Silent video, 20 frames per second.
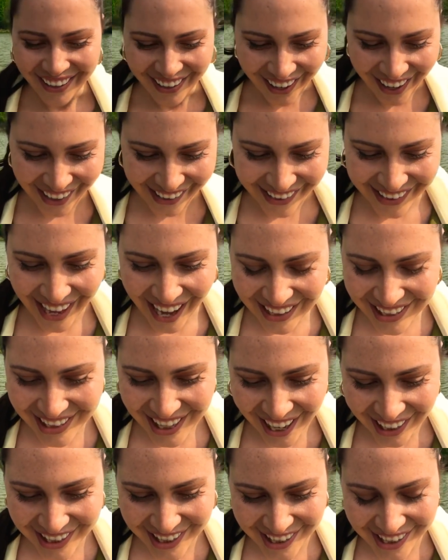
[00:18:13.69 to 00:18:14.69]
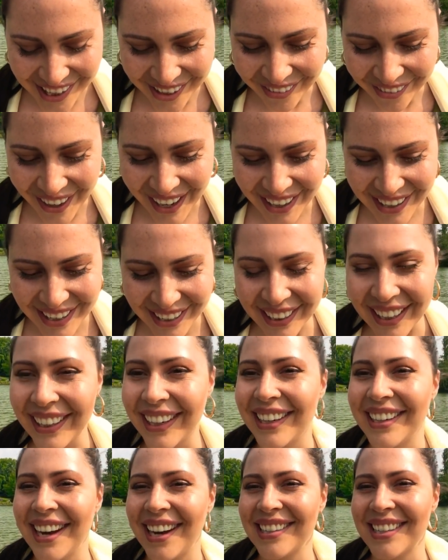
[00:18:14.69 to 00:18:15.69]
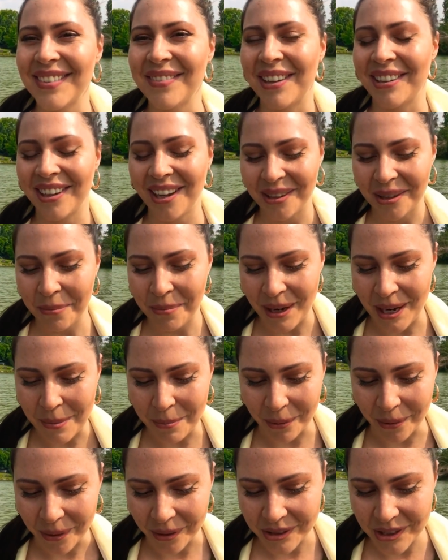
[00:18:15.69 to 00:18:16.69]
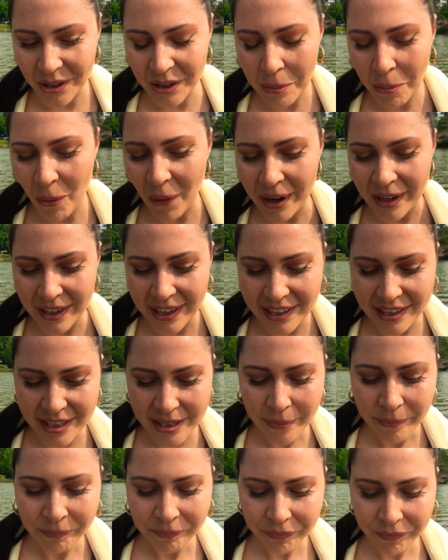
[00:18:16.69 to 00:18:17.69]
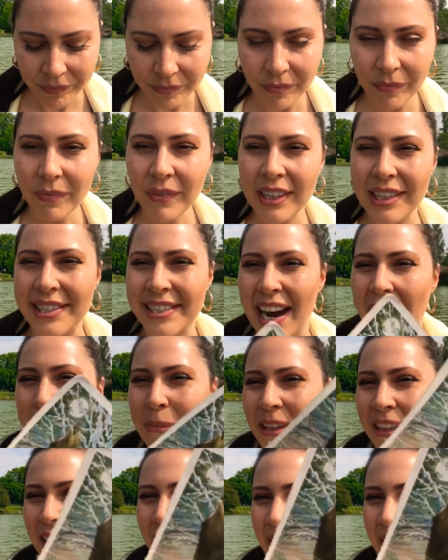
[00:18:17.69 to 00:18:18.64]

And that's actually a way to get connected with other people. So the point is, it's time to get